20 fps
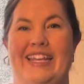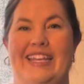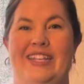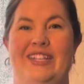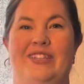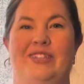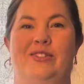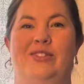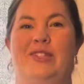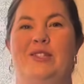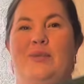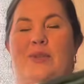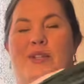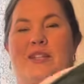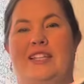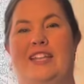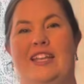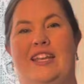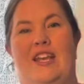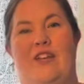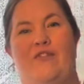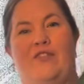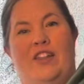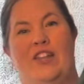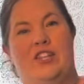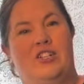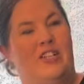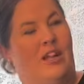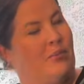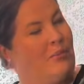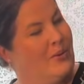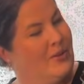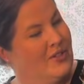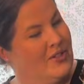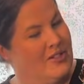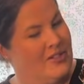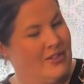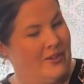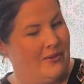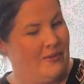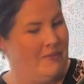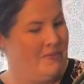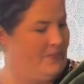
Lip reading: So this one is gonna get finished up real soon.